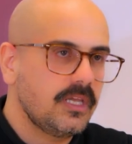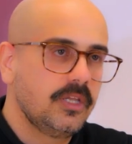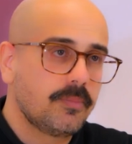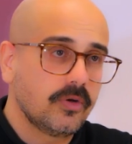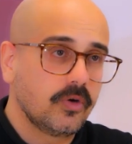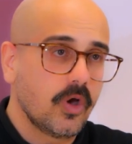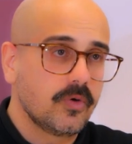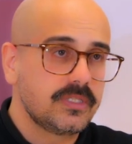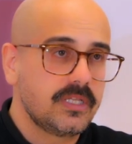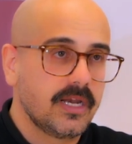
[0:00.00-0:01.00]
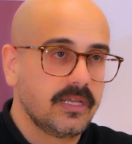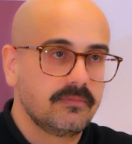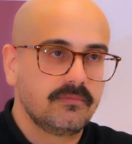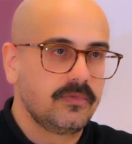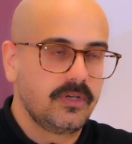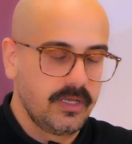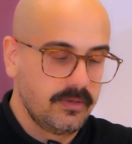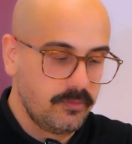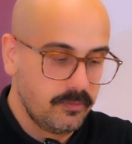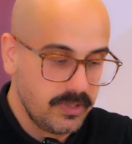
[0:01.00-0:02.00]
product codes that it
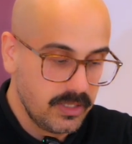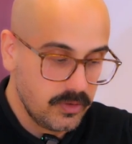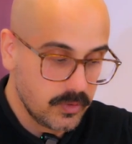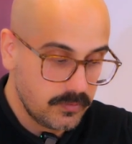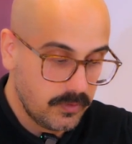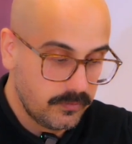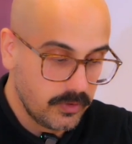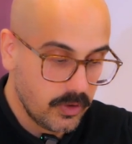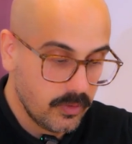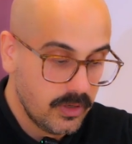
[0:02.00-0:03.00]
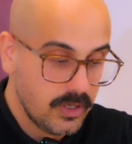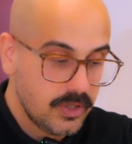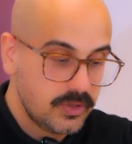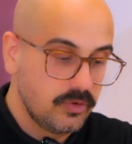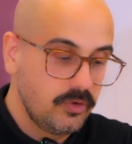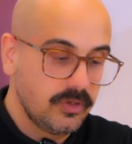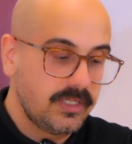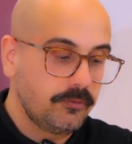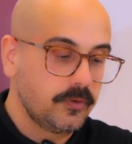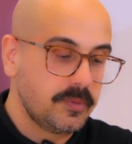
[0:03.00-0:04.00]
will be useful for you. So you don't
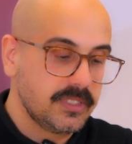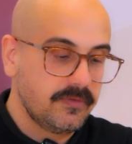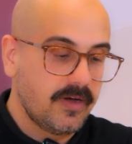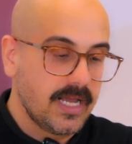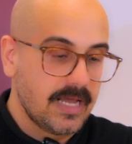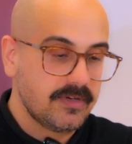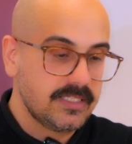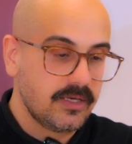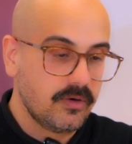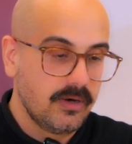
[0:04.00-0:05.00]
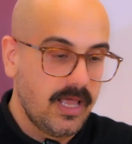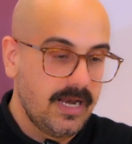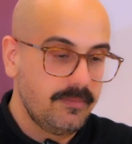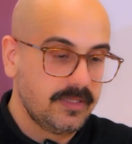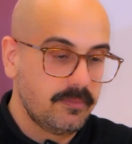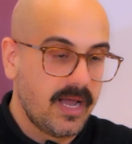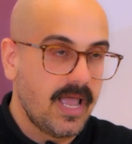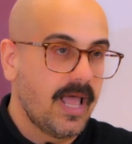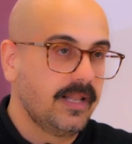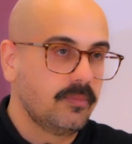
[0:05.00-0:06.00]
have to specify every single element by
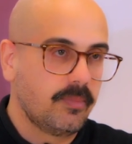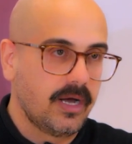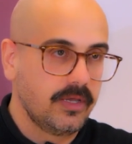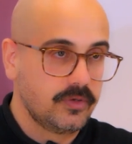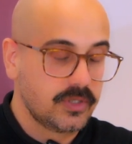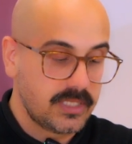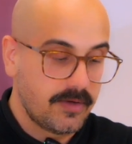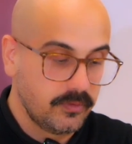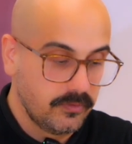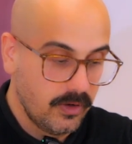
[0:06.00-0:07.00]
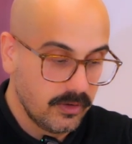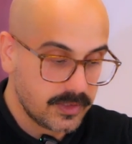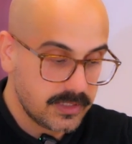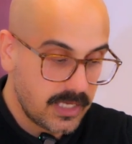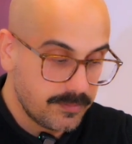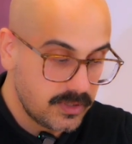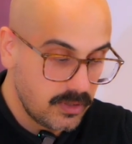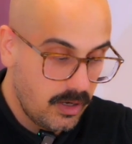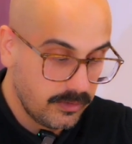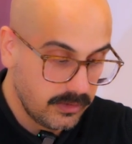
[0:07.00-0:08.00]
hand, but you just have to follow the steps
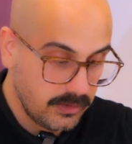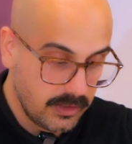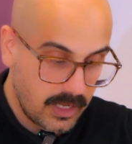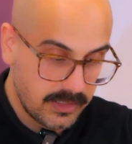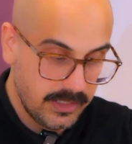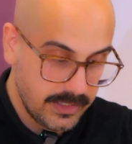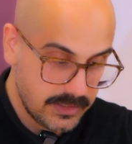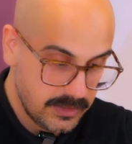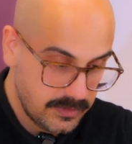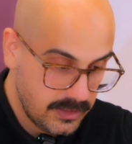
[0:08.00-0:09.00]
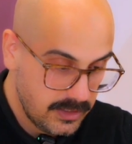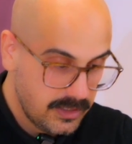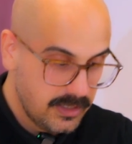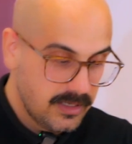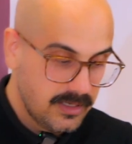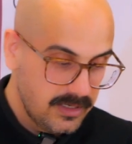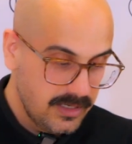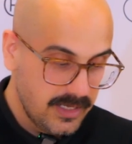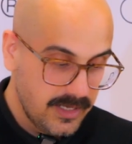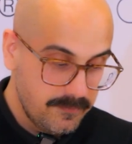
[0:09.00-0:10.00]
on the calculator.
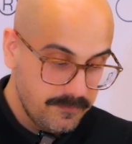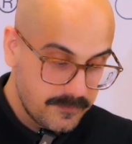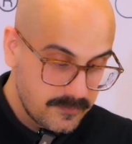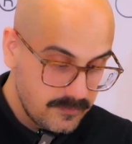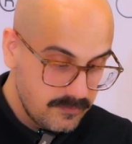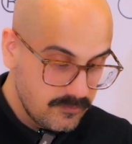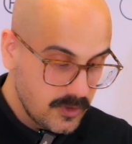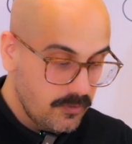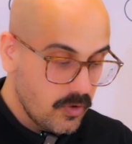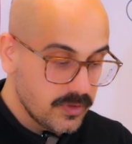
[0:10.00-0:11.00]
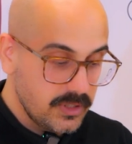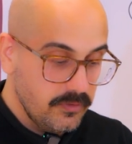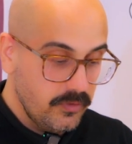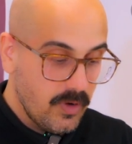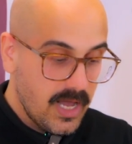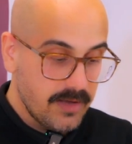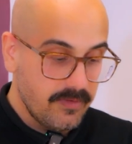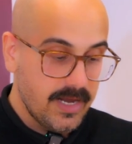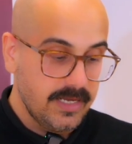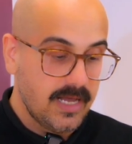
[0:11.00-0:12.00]
Of course, if you have
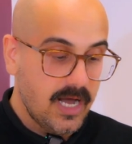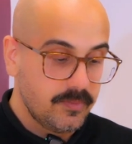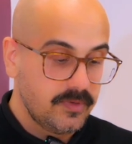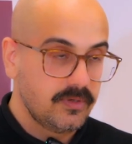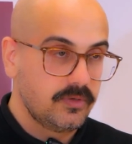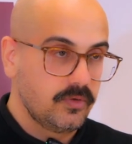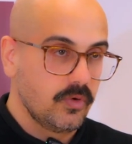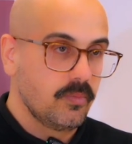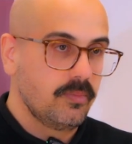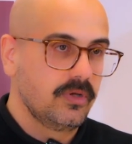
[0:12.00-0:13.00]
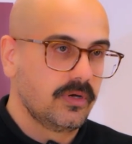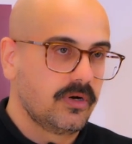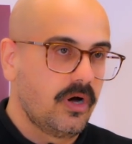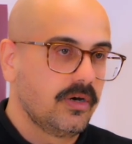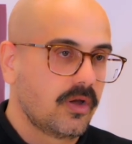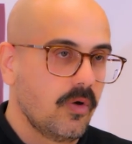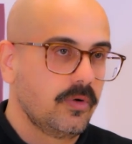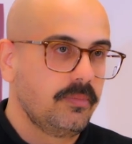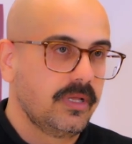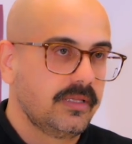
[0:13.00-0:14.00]
any doubt on the
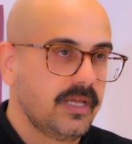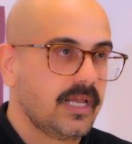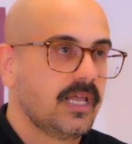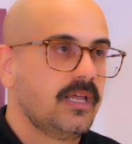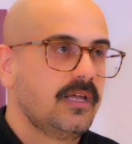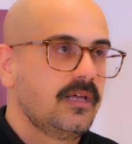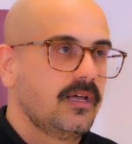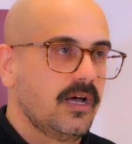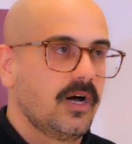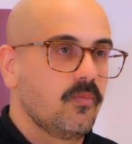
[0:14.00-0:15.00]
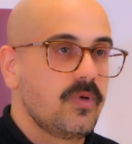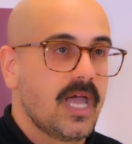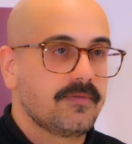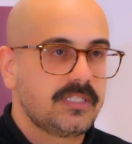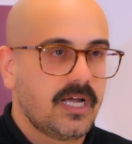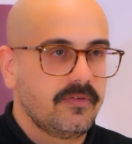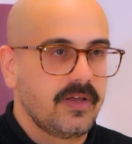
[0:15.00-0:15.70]
code building, we have staff